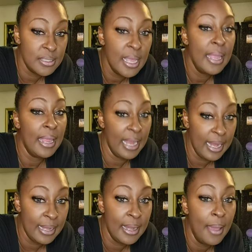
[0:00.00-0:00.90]

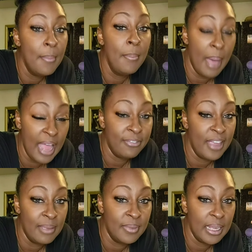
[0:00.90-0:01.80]
in my
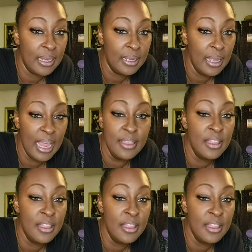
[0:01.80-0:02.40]
family and